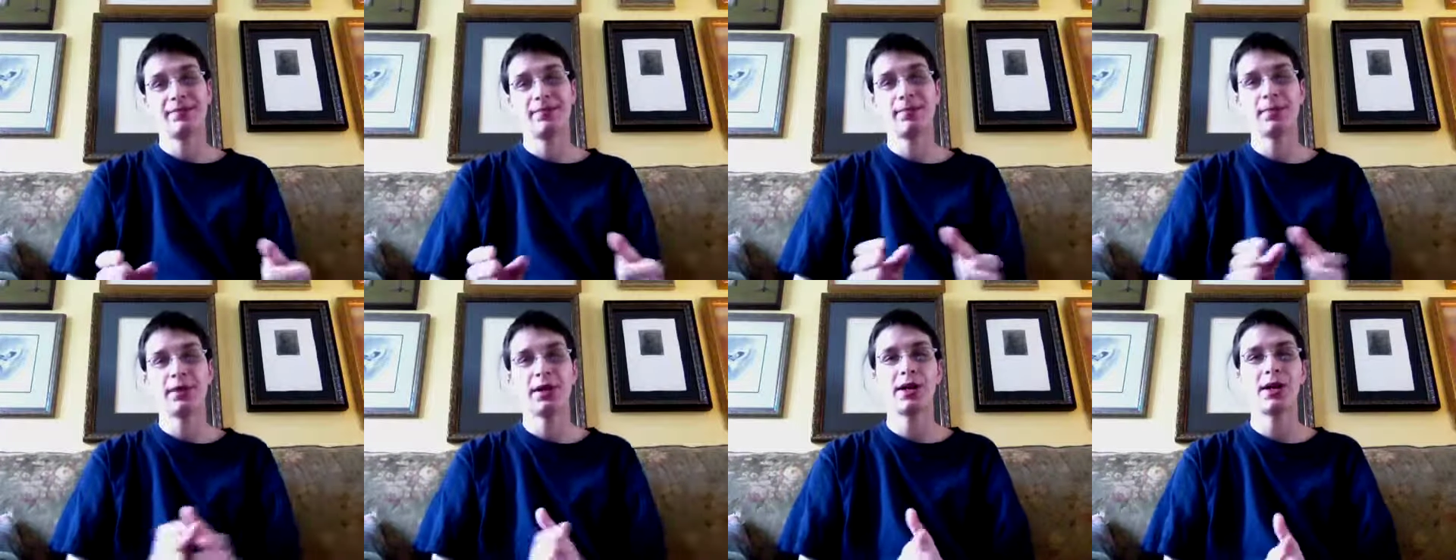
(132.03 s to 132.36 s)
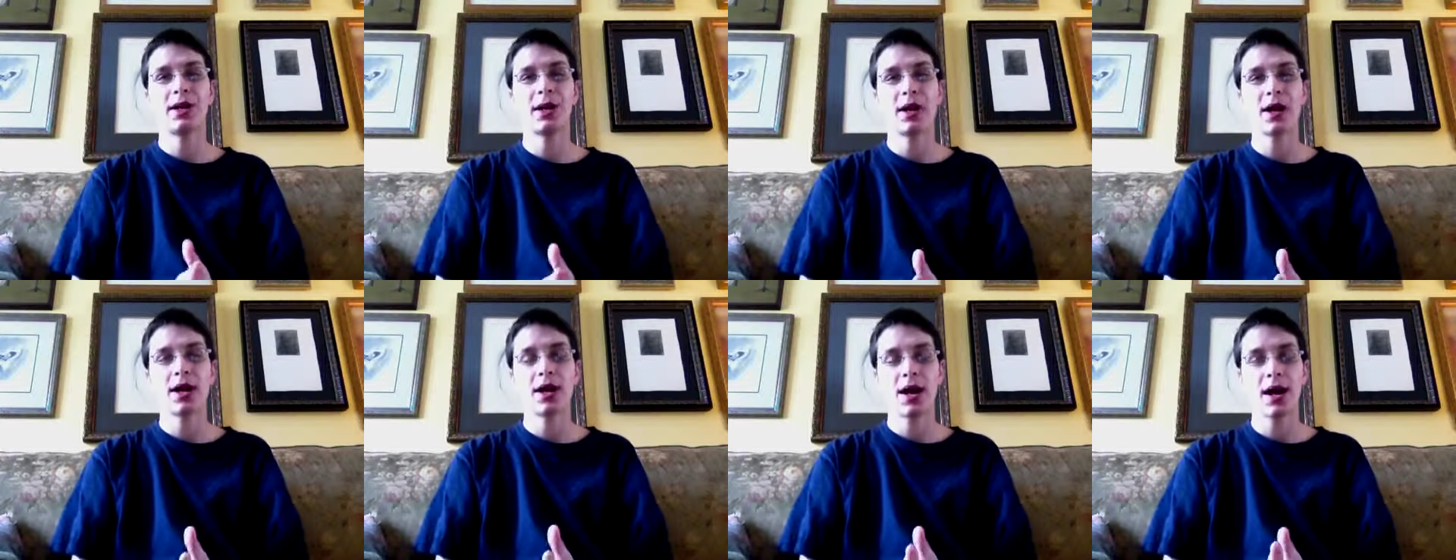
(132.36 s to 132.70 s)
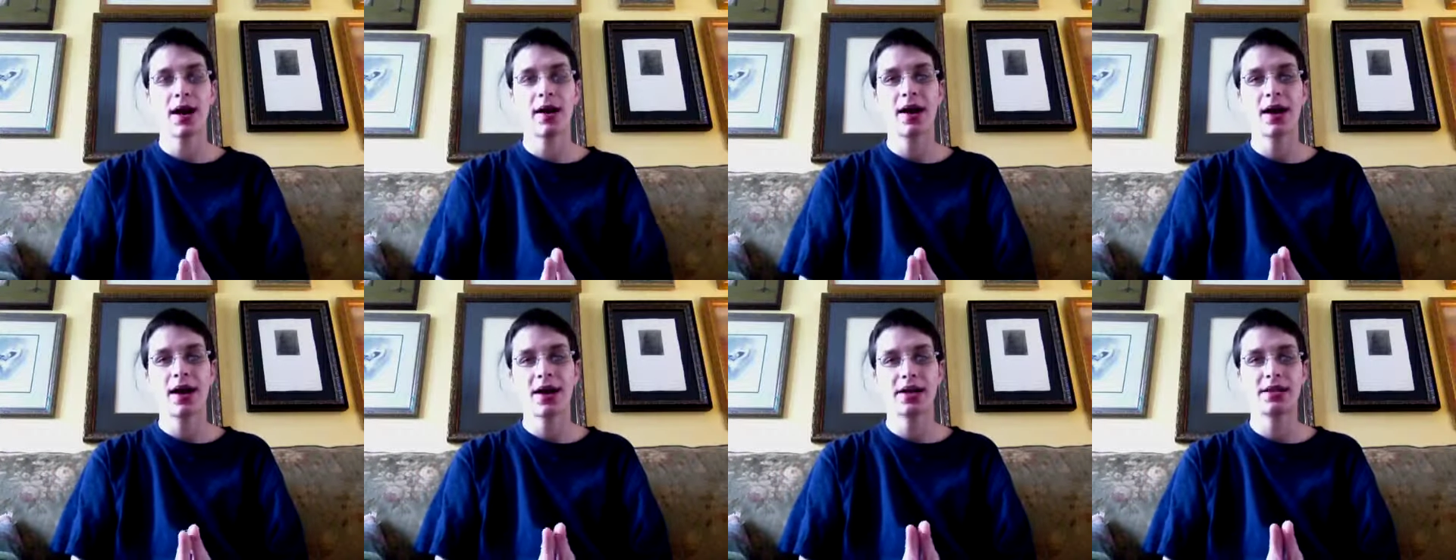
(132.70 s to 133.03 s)

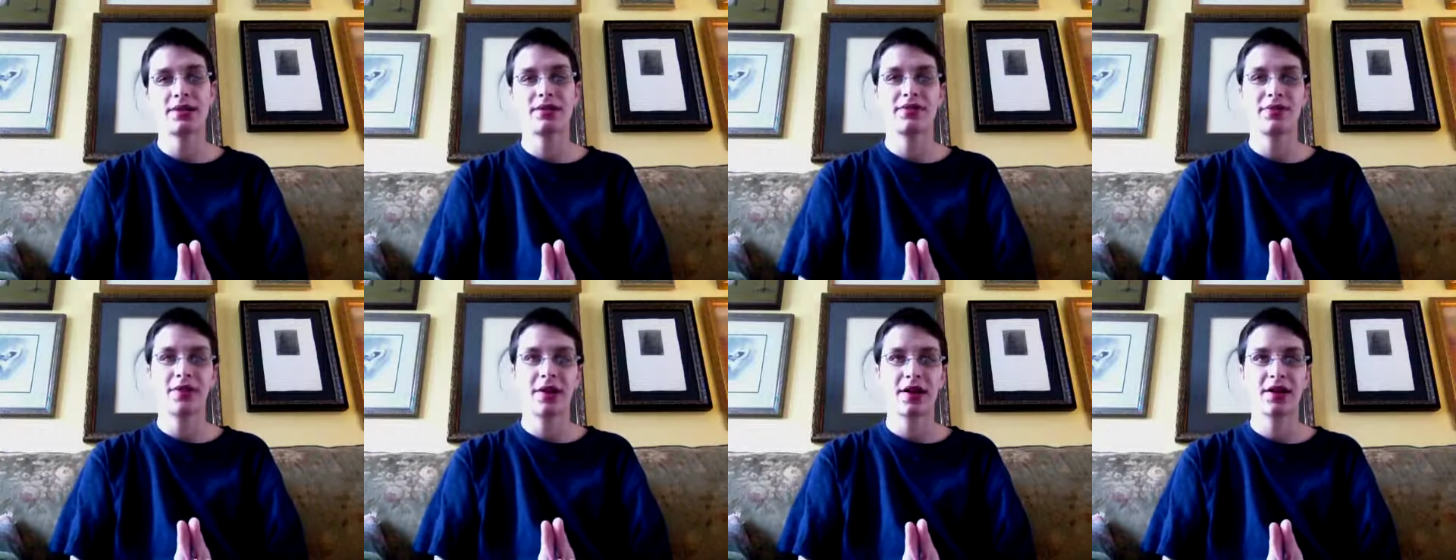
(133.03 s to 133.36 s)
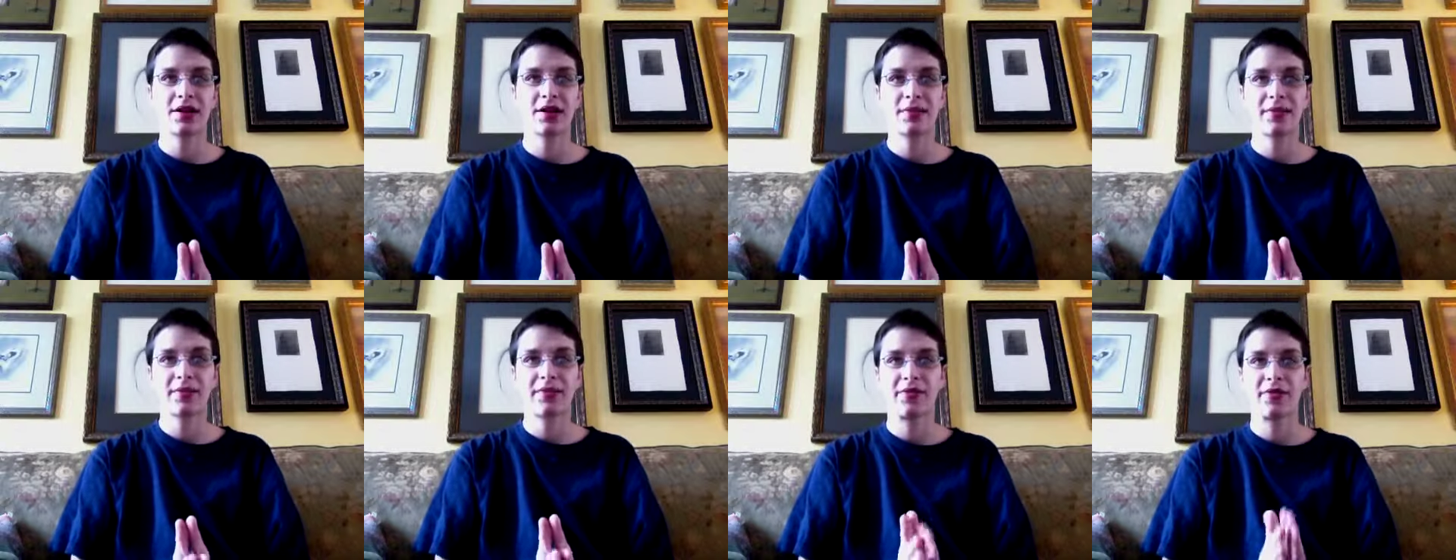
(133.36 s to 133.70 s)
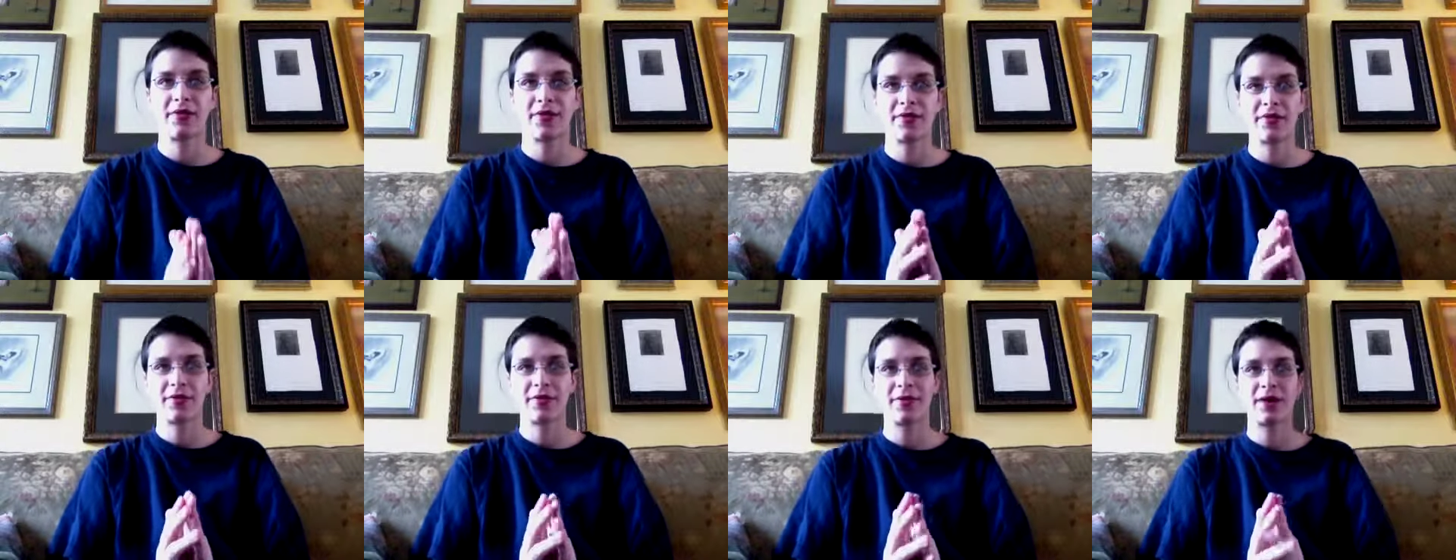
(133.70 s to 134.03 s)
but it's ranked number
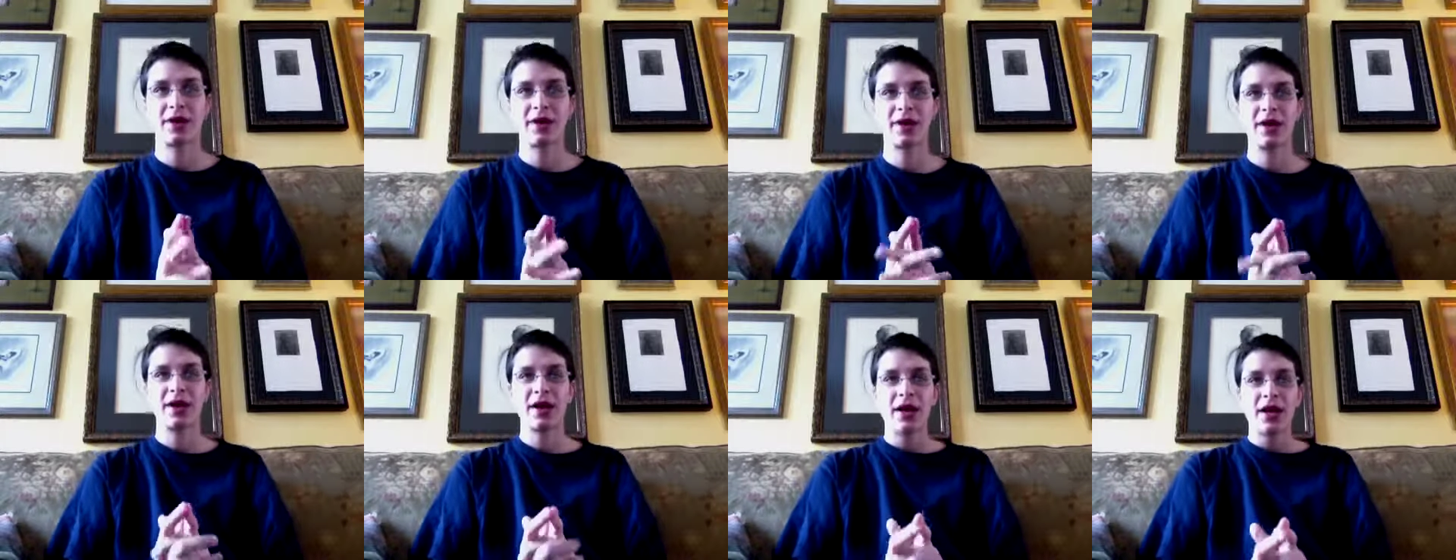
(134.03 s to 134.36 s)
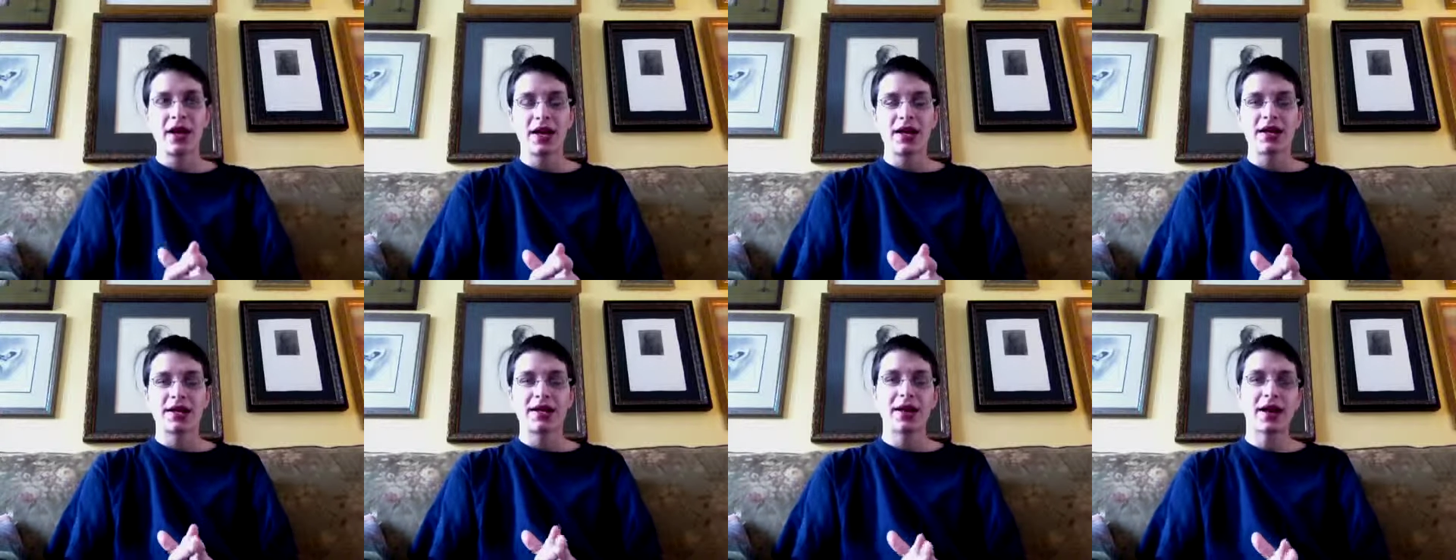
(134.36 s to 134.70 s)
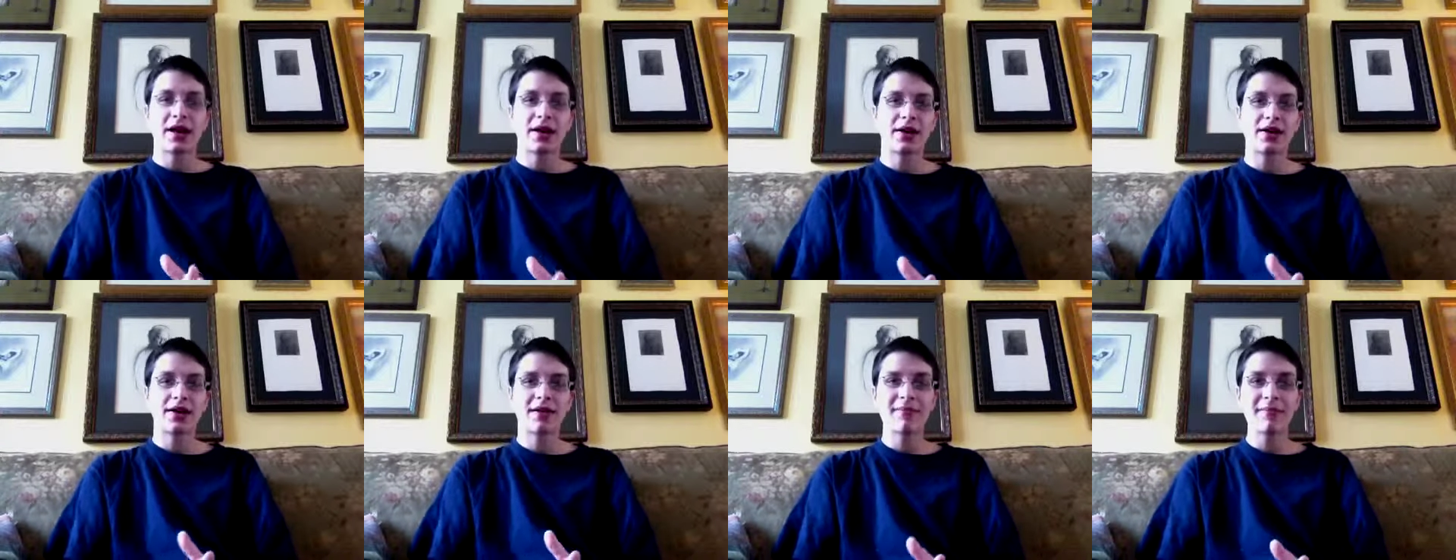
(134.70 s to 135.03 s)
4 for me.
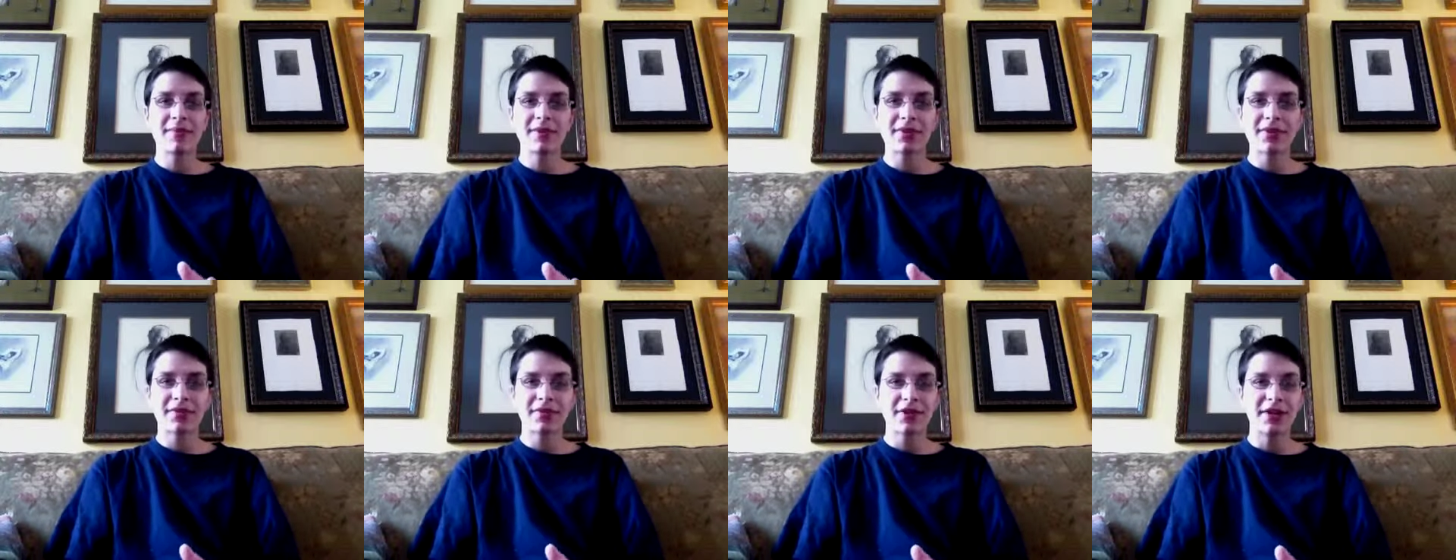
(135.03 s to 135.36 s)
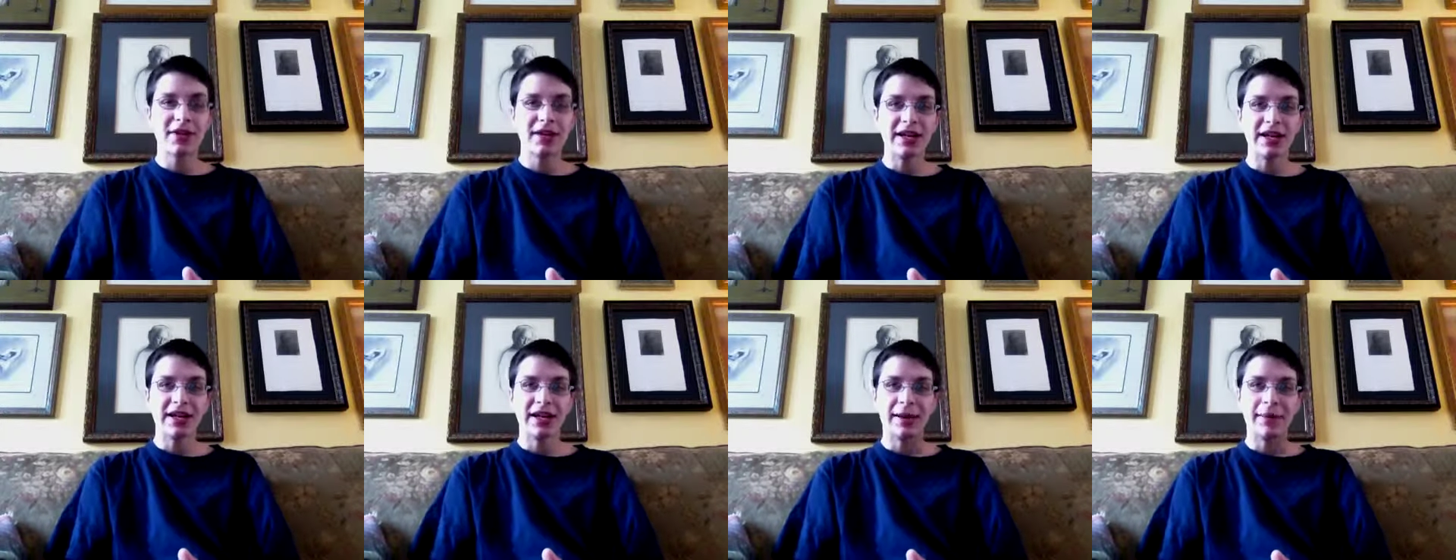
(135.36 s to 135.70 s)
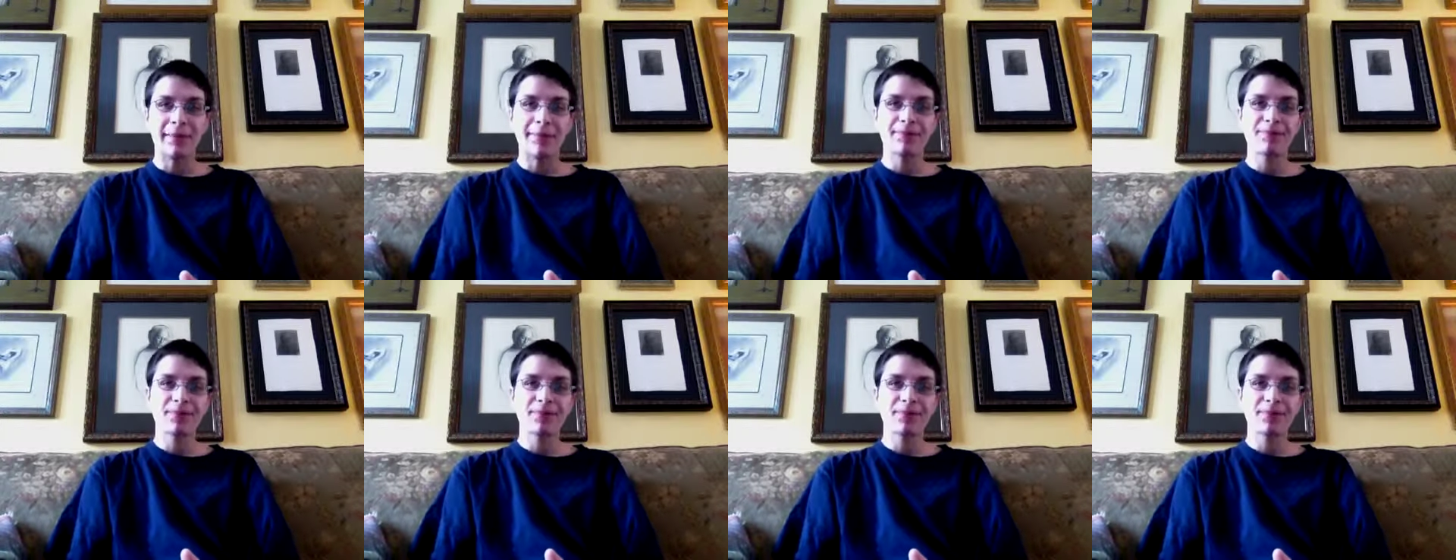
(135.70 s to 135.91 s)
Now, number 3